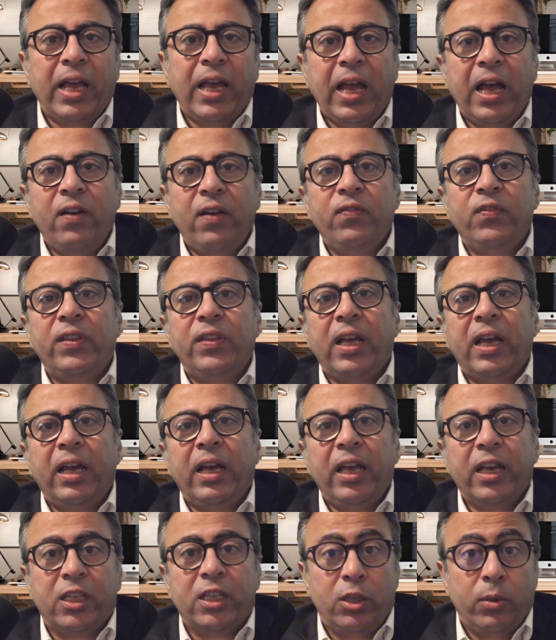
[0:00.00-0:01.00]
have the
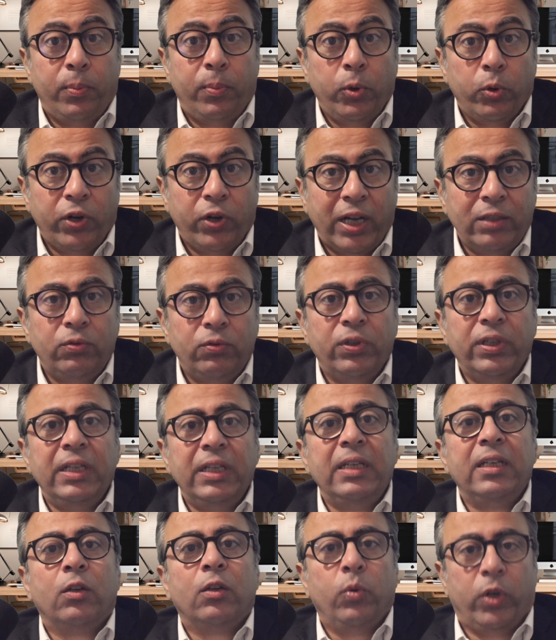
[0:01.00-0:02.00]

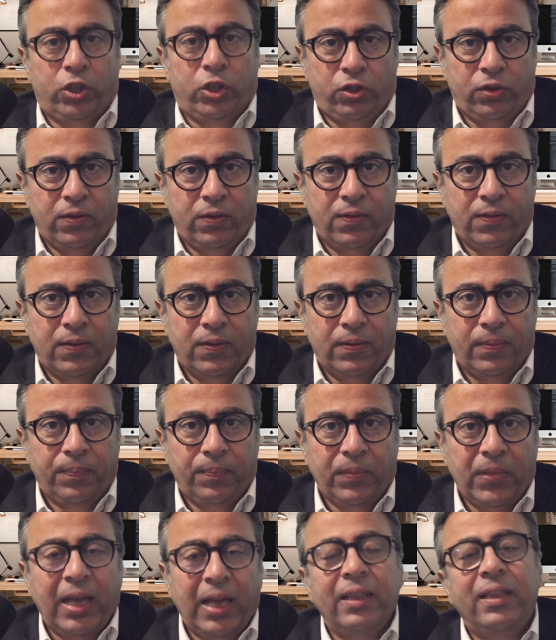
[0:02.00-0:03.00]
exploratory questions.
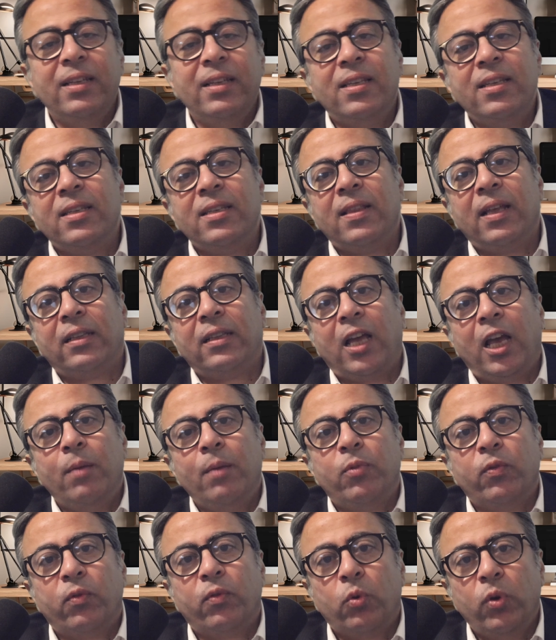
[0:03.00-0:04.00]
And this is the type
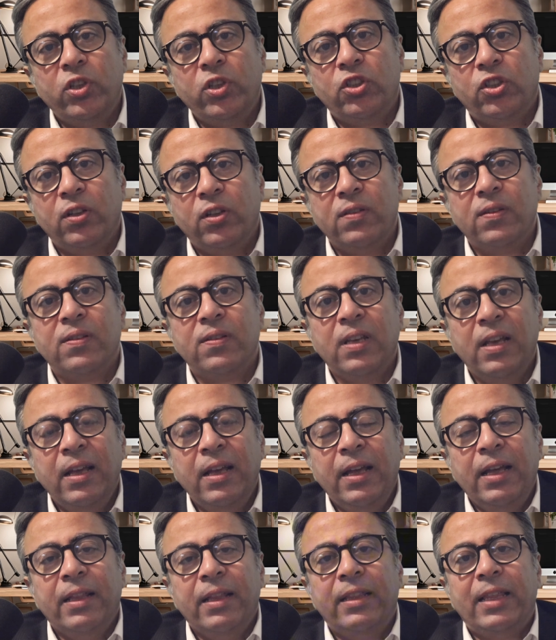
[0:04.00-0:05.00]
of questions
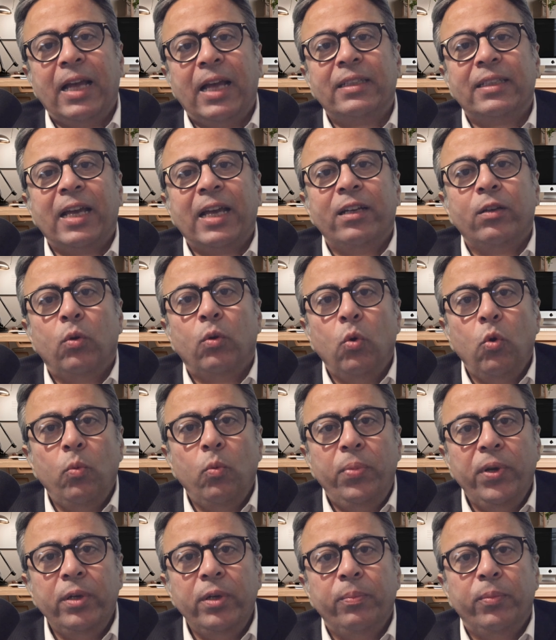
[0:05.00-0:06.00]
that can
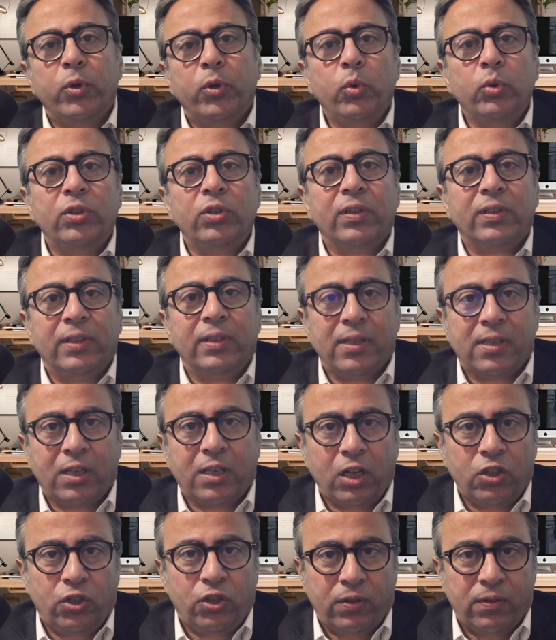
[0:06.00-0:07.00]
open broader
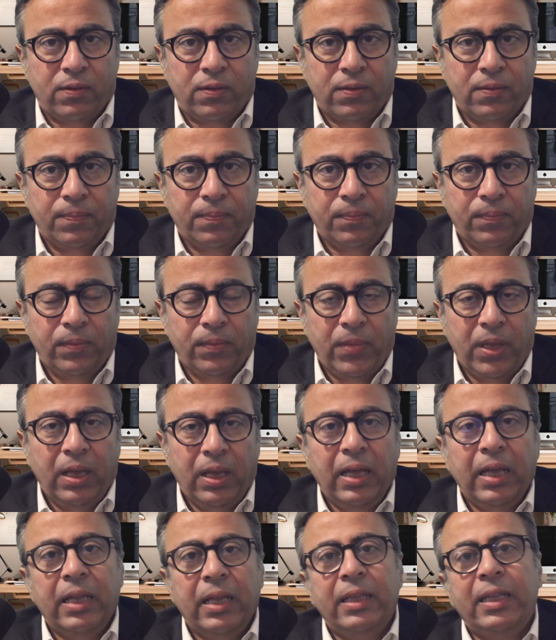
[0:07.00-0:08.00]
discussions.
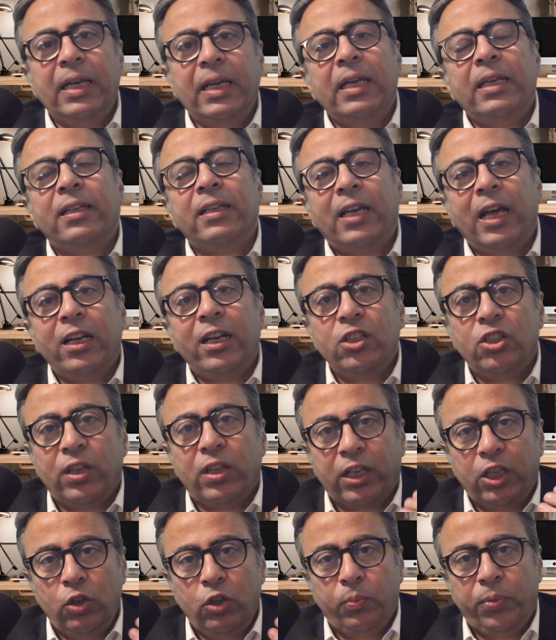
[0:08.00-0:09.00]
They encourage the
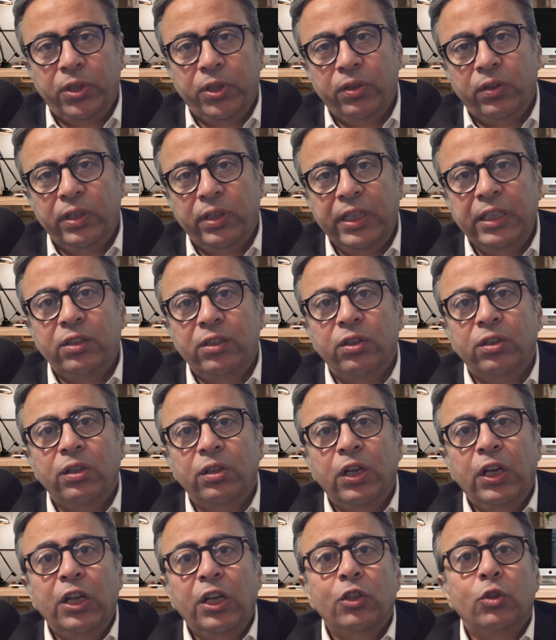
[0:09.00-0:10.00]
key opinion leader
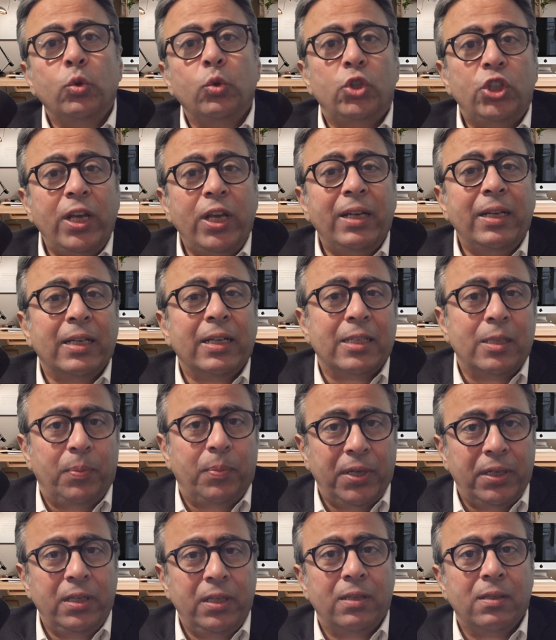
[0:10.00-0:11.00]
to share
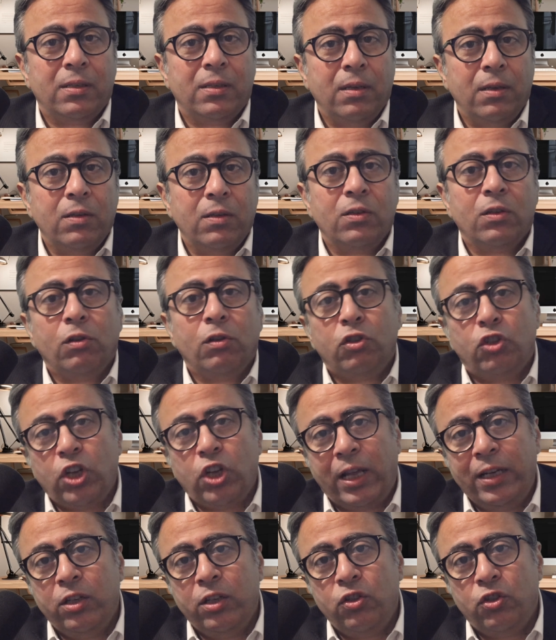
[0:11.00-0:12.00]
experiences,
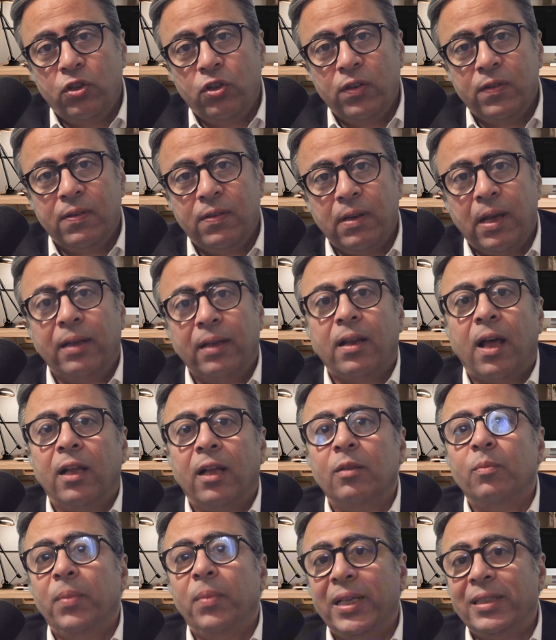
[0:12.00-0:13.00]
challenges, and
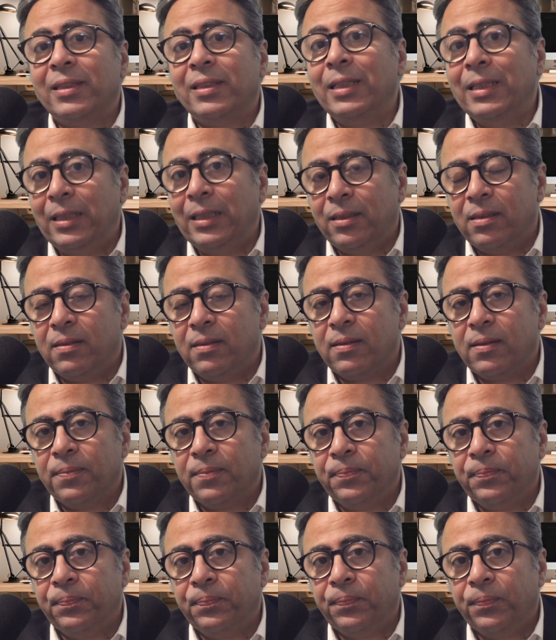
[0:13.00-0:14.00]
unmet needs.
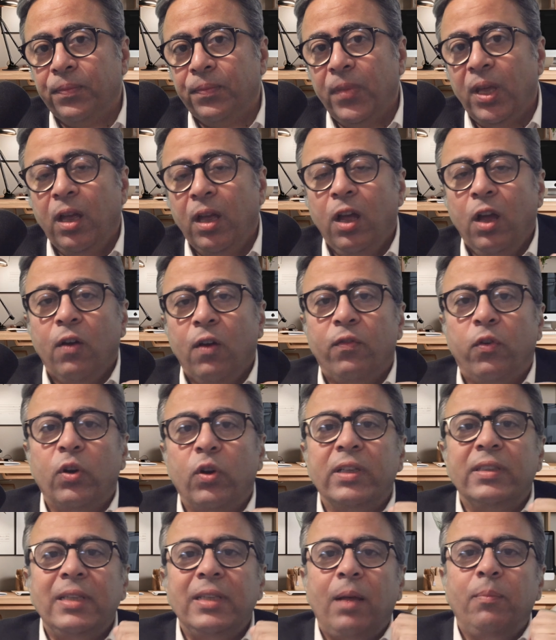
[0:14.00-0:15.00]
For
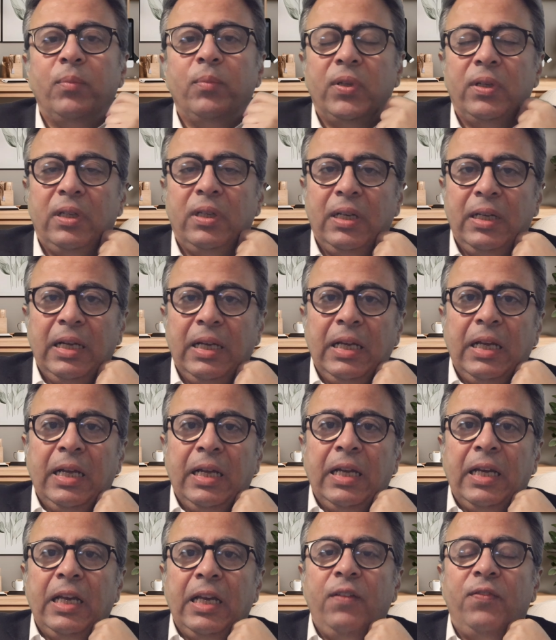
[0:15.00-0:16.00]
example,
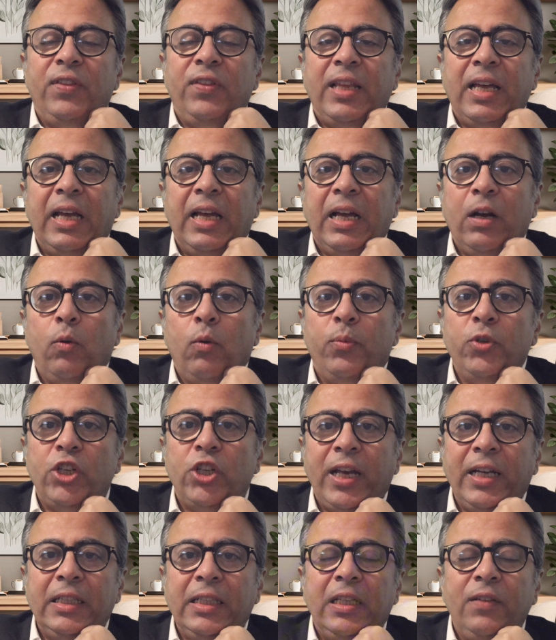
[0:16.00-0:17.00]
if the
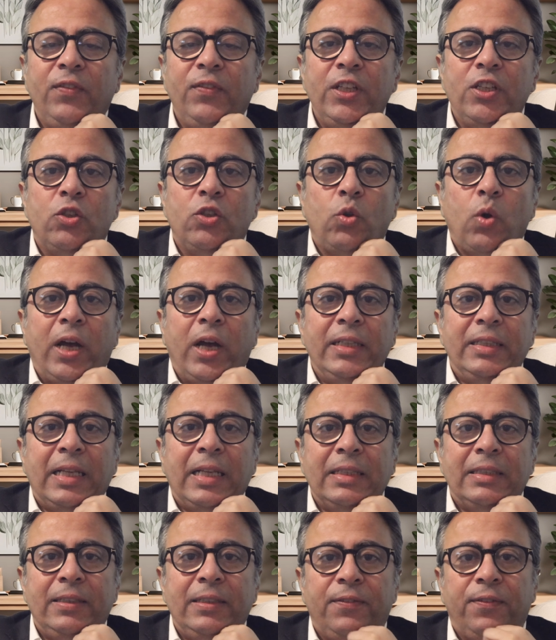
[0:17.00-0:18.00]
objective is to
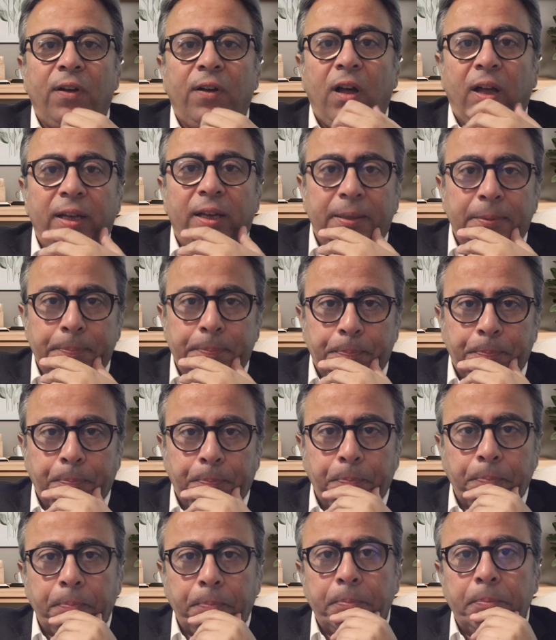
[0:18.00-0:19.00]
identify
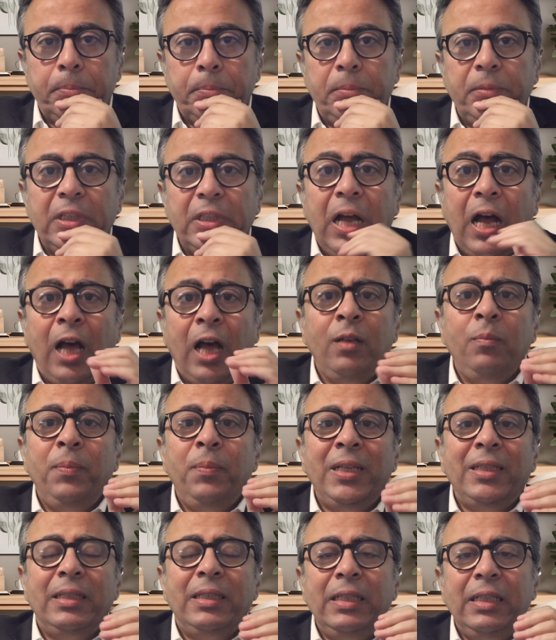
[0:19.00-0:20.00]

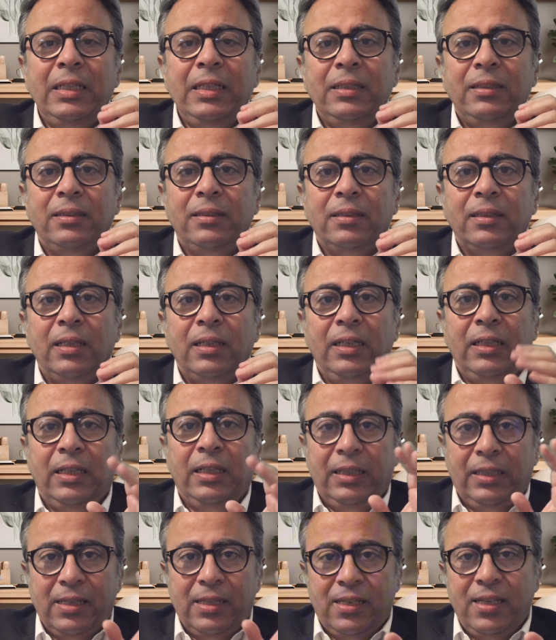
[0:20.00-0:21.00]
unmet needs in a
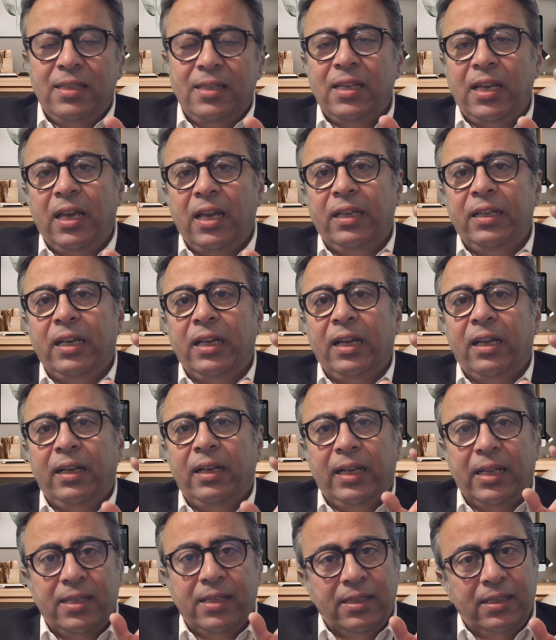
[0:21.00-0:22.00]
disease area,
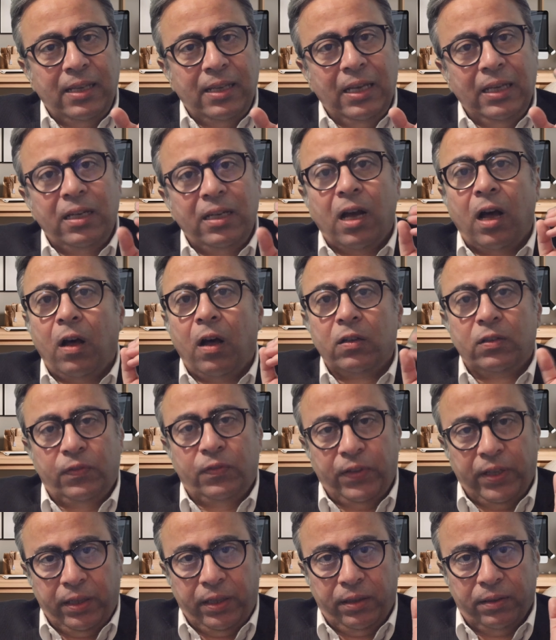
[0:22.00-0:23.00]
let's say heart
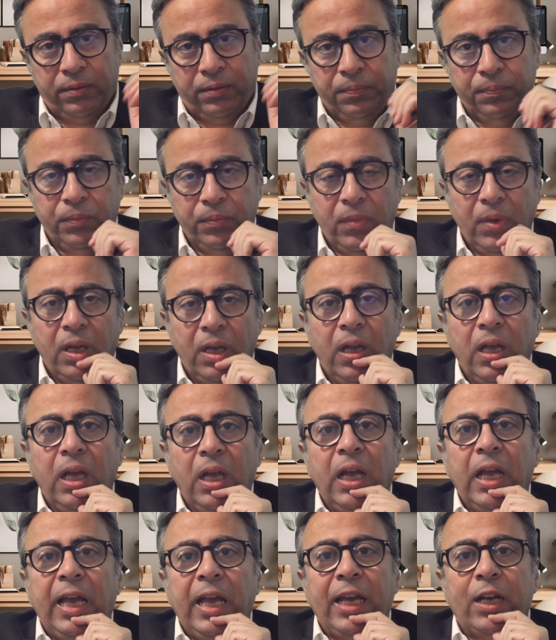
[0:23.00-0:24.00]
failure,
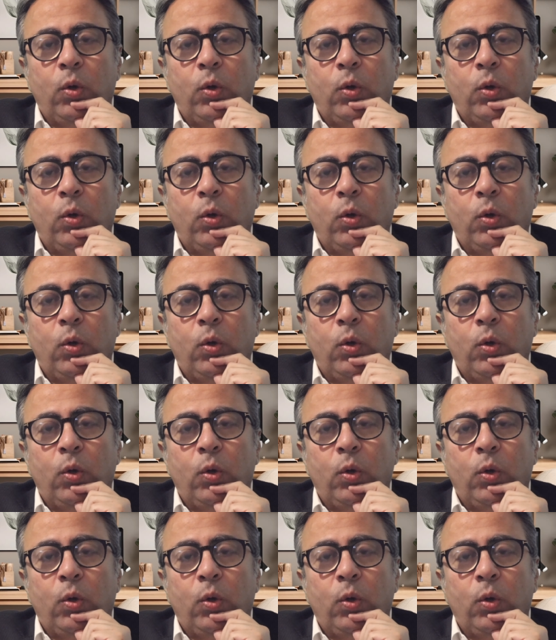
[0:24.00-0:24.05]
a